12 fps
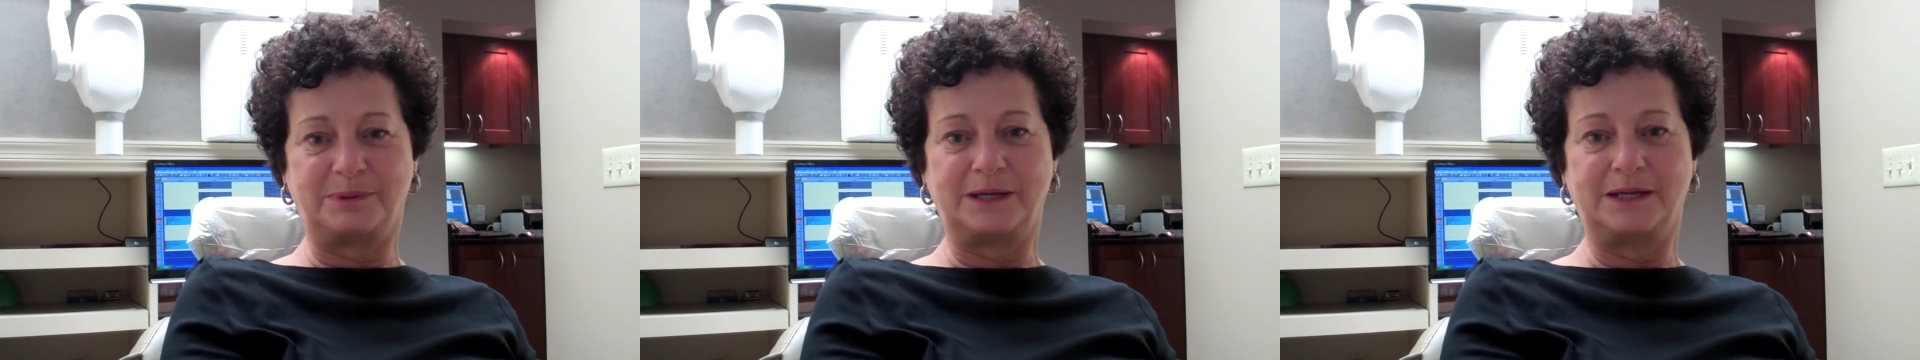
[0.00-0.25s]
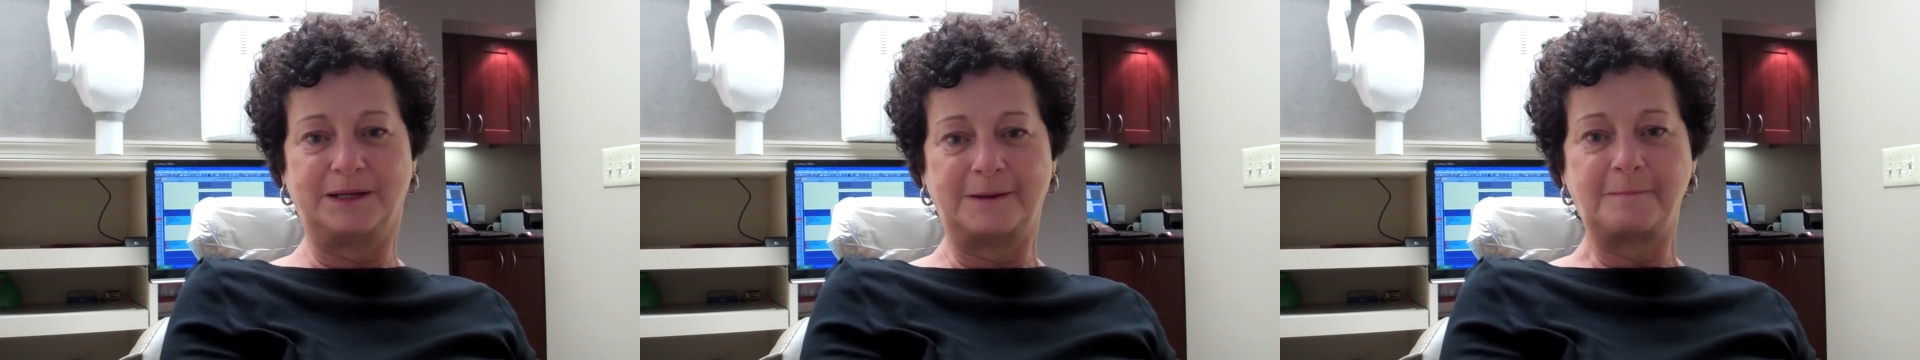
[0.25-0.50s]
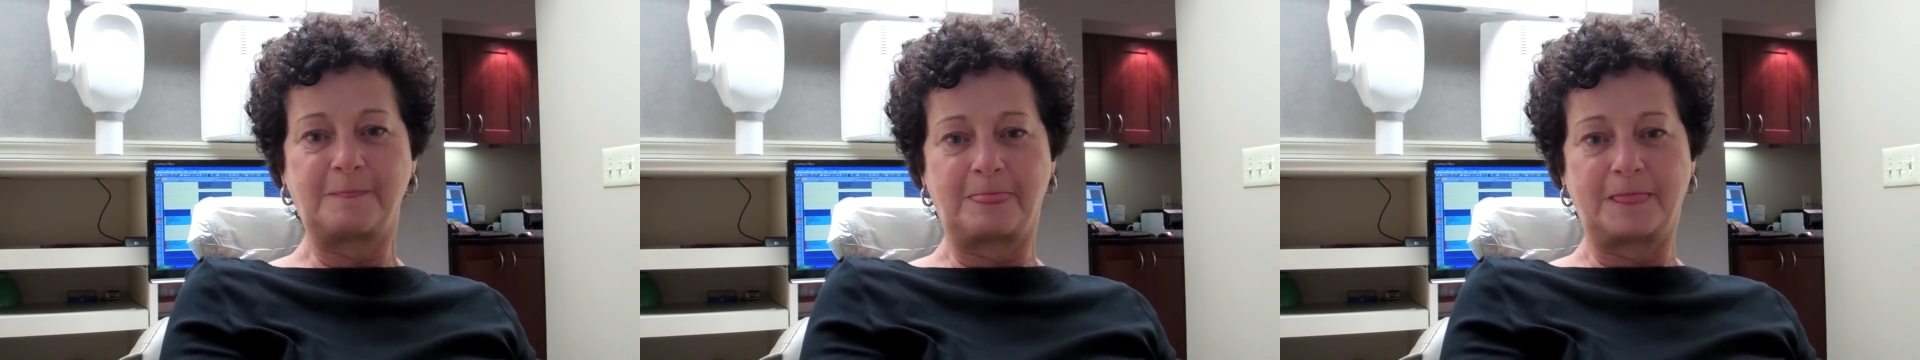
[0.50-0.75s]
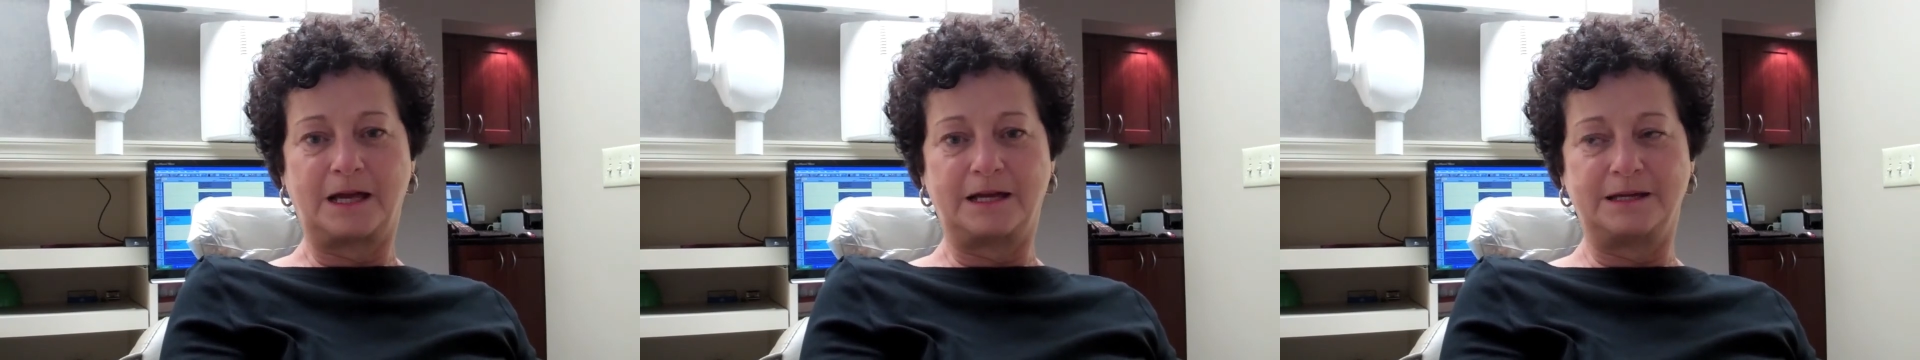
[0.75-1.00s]
but
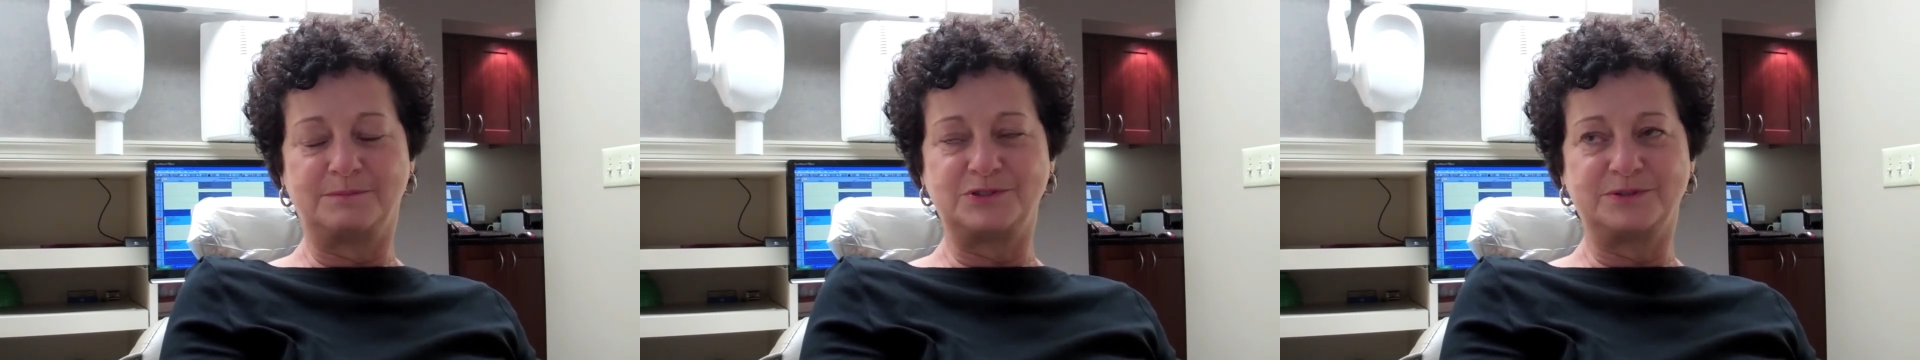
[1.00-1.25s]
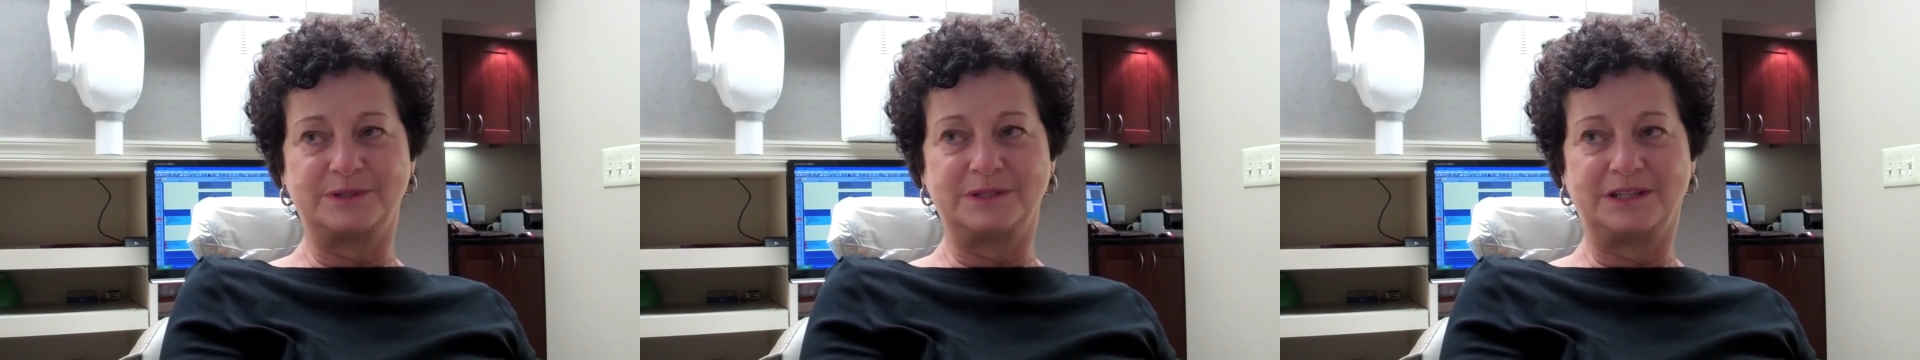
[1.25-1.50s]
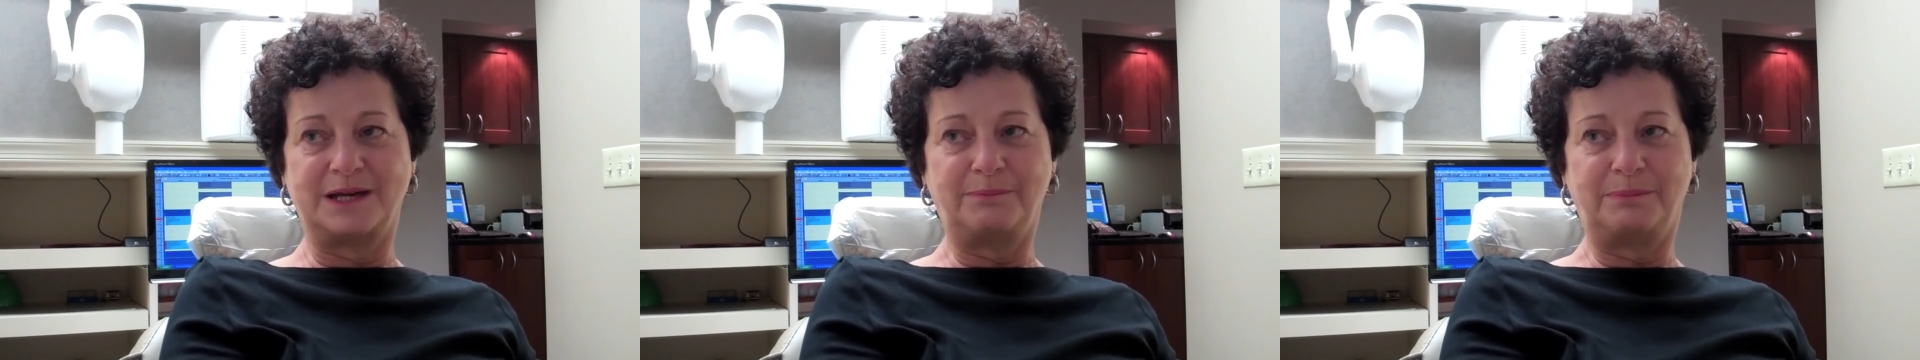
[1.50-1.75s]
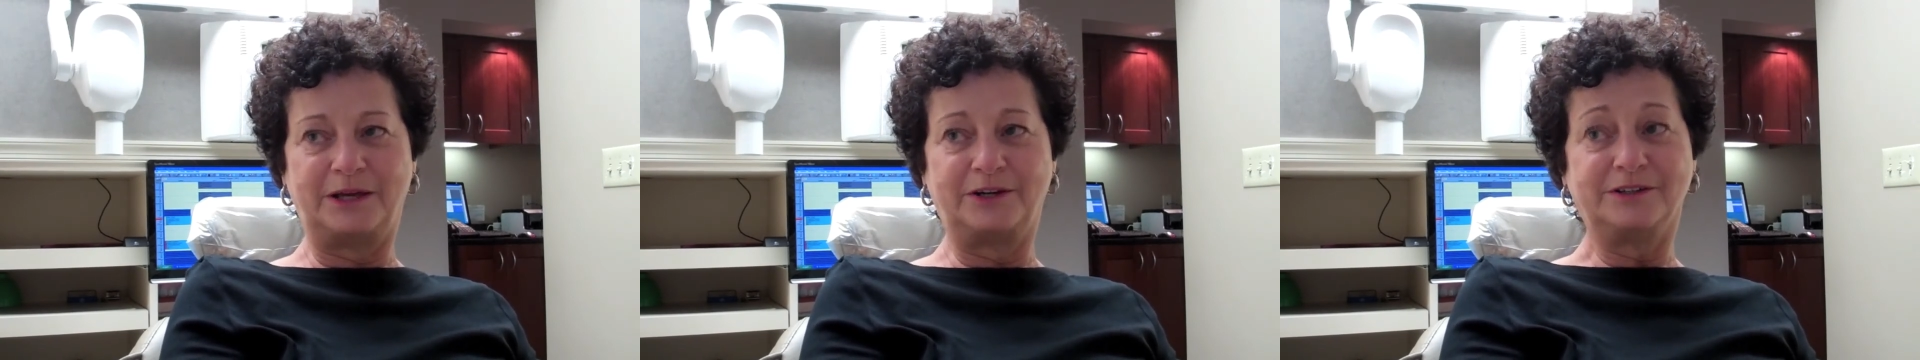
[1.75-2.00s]
I am doing
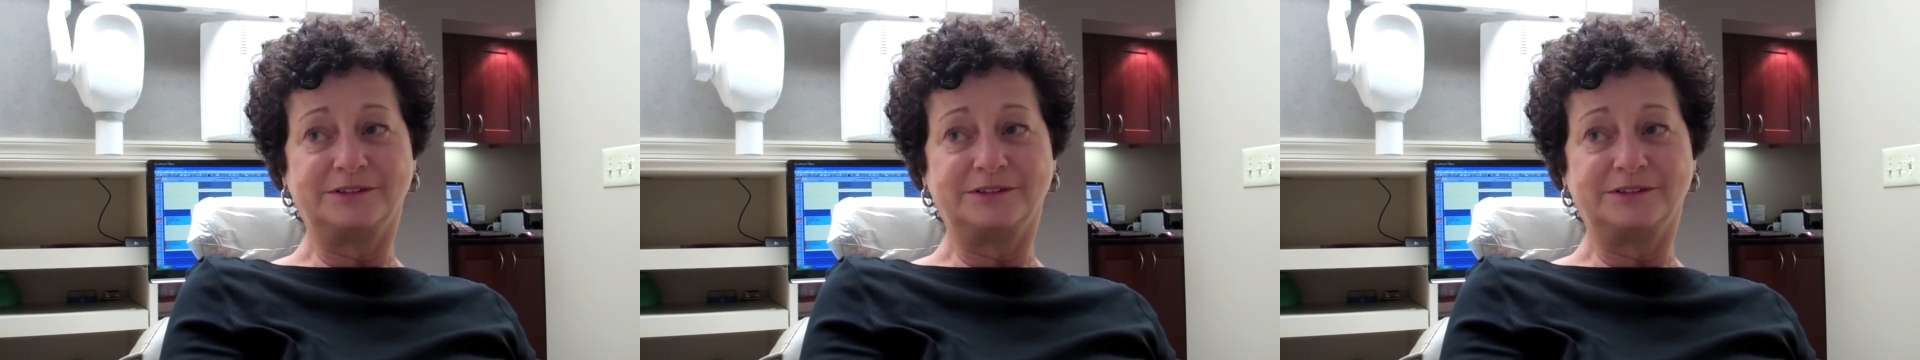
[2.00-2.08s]
much better.